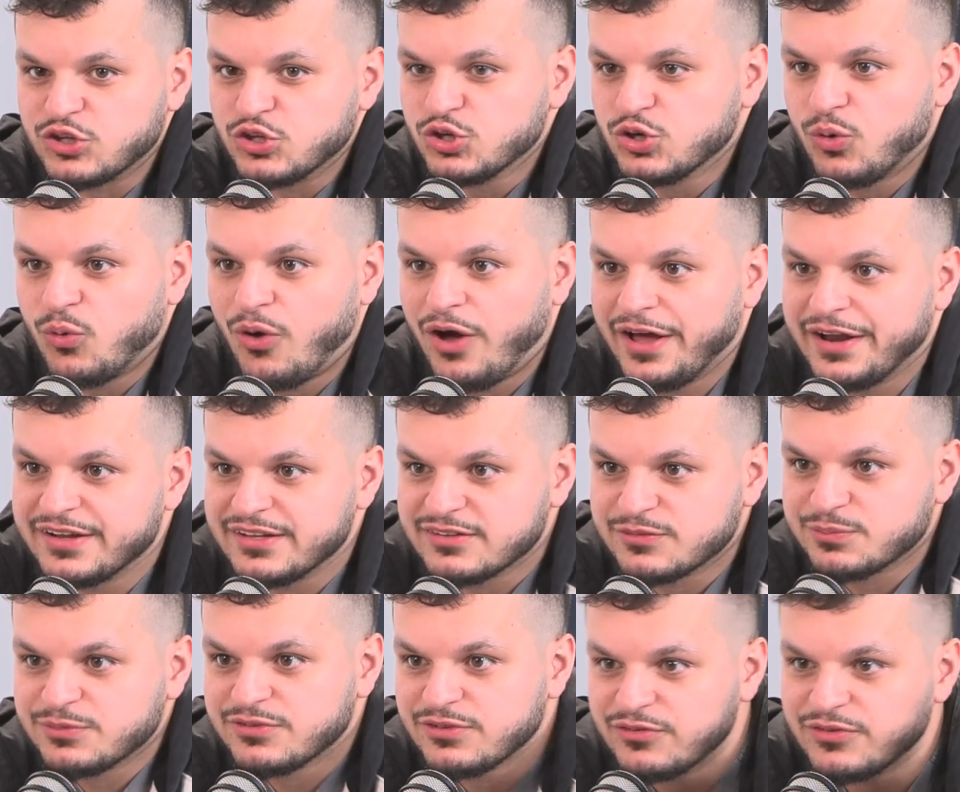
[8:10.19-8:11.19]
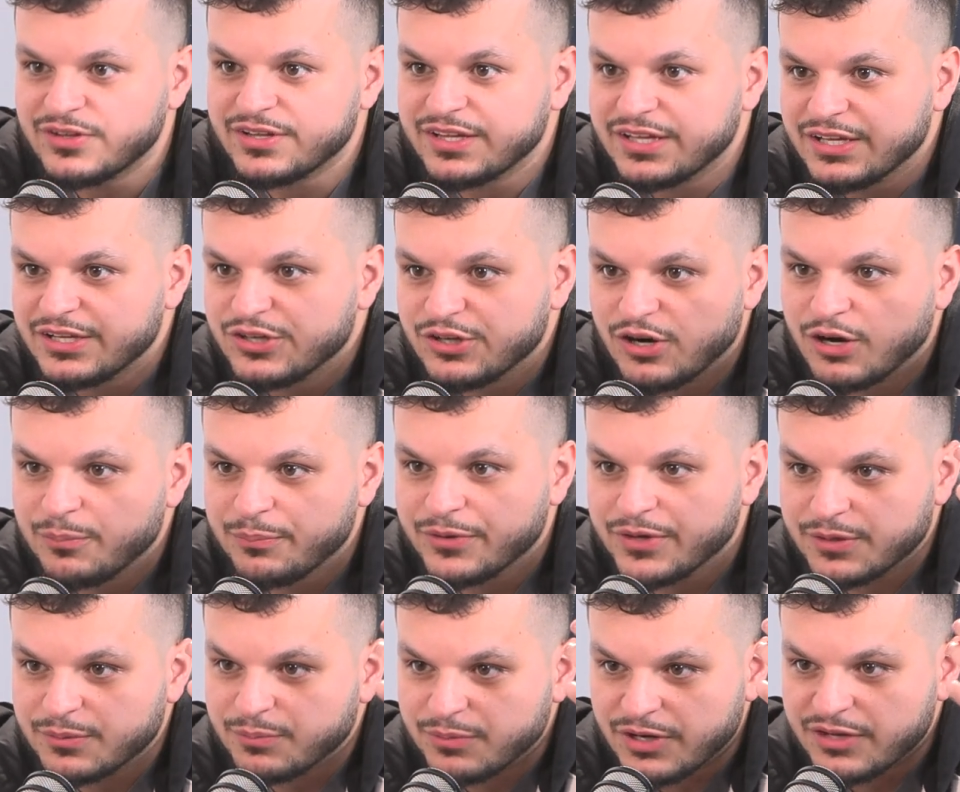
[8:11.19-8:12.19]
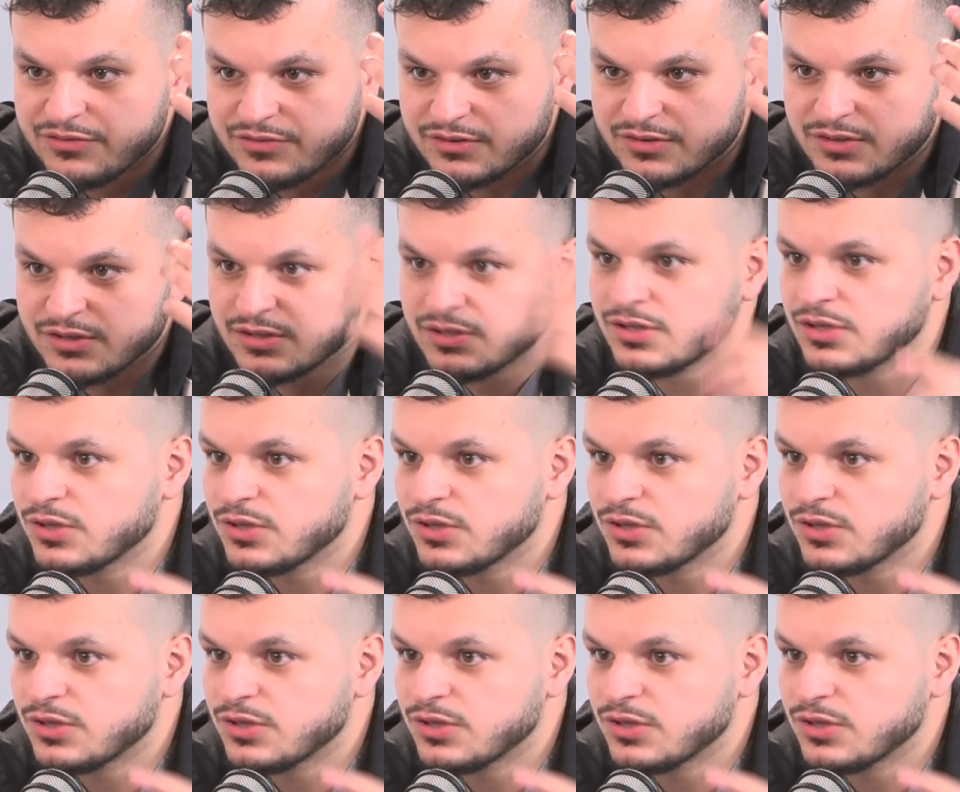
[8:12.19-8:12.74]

You don't want it specifically in your armpit compressing.